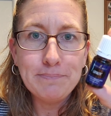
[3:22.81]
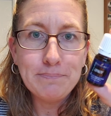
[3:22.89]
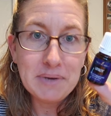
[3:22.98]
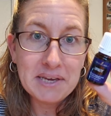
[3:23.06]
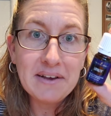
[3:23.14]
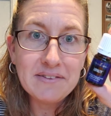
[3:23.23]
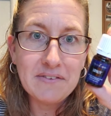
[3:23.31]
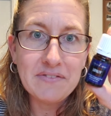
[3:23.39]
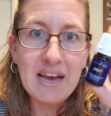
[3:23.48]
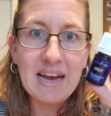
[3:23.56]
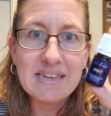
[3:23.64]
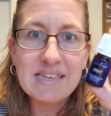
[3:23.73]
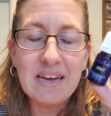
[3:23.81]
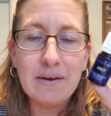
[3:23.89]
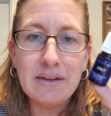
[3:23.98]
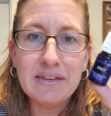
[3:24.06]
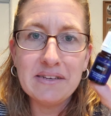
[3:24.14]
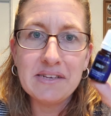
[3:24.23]
because of that.
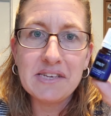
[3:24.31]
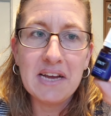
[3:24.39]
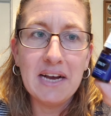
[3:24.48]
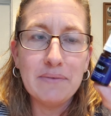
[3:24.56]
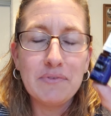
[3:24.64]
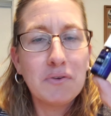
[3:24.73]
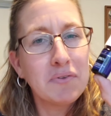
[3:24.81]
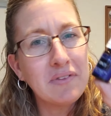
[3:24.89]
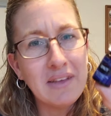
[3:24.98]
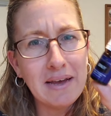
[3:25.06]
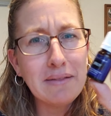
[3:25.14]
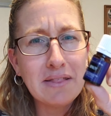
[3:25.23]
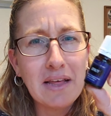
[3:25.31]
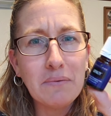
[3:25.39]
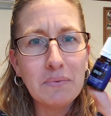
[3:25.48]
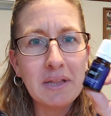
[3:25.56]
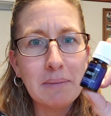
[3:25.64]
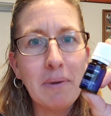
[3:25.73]
And so that
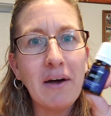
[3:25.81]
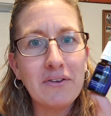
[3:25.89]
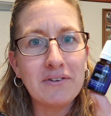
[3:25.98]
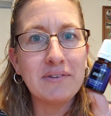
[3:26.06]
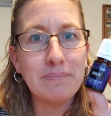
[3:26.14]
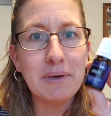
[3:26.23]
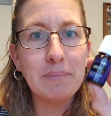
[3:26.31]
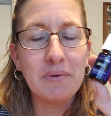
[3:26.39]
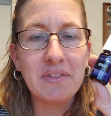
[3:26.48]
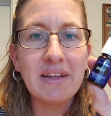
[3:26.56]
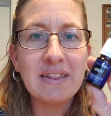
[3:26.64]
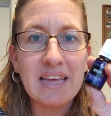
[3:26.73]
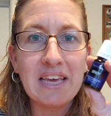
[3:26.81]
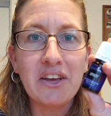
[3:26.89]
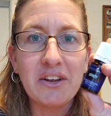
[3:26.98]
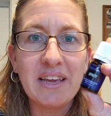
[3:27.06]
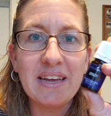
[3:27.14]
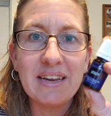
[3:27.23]
really bothers some people that they
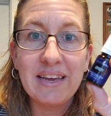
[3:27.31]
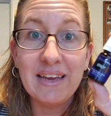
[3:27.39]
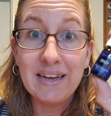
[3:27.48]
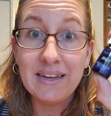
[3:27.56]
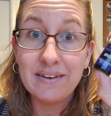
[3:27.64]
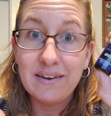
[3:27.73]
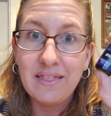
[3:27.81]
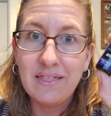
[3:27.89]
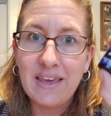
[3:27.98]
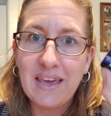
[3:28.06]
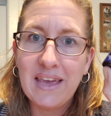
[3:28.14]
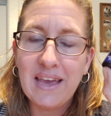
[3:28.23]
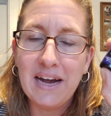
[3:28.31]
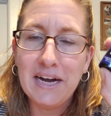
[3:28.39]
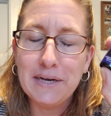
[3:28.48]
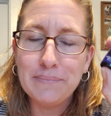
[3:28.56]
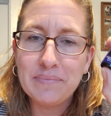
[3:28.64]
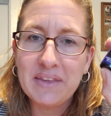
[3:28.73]
could get it in the
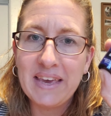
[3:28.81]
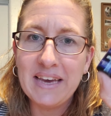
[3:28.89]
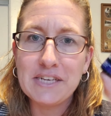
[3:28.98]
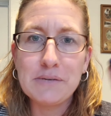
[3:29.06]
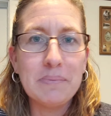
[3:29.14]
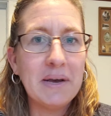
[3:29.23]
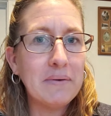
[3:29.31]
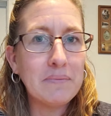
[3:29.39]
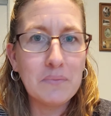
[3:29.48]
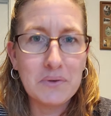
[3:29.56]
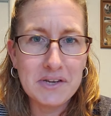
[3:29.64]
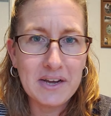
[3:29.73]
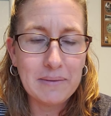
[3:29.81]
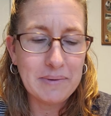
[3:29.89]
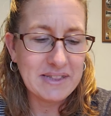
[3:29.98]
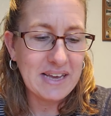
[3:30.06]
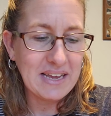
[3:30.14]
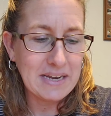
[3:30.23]
kit, but we'll talk
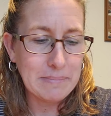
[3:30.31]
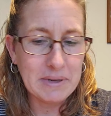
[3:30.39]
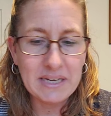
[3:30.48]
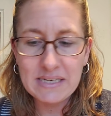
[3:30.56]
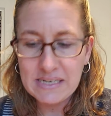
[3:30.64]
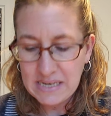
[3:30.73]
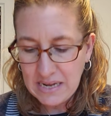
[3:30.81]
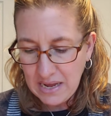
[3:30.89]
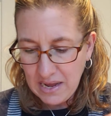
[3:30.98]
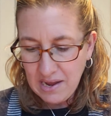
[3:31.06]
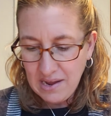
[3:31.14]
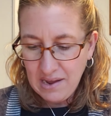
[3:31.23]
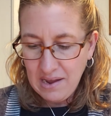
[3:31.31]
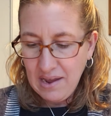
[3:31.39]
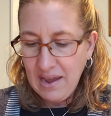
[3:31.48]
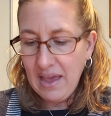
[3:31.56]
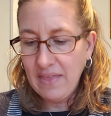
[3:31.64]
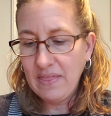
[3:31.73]
about that in a minute.
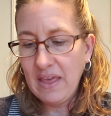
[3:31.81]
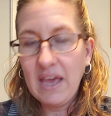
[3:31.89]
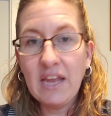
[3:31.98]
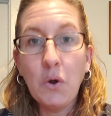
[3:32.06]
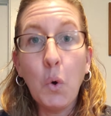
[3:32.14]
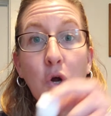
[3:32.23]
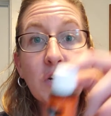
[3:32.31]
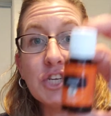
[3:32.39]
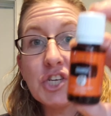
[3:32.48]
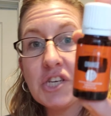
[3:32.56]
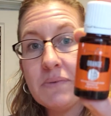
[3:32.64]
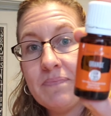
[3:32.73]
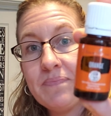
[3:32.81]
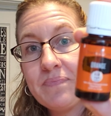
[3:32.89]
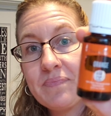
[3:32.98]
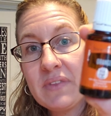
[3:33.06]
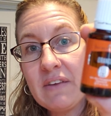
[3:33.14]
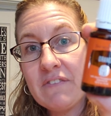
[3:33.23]
And then orange.
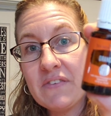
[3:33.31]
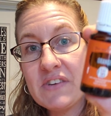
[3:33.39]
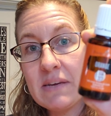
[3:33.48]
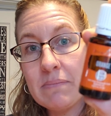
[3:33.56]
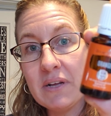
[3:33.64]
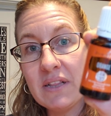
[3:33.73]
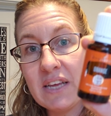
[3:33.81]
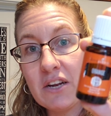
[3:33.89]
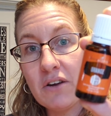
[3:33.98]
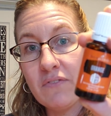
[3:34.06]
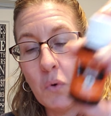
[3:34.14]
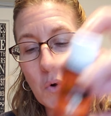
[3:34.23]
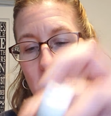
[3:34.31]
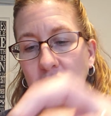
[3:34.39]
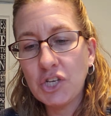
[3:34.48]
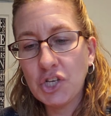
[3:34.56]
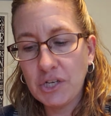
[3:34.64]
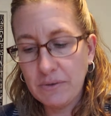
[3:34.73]
15 milliliter of
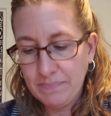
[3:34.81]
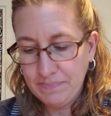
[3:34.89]
orange,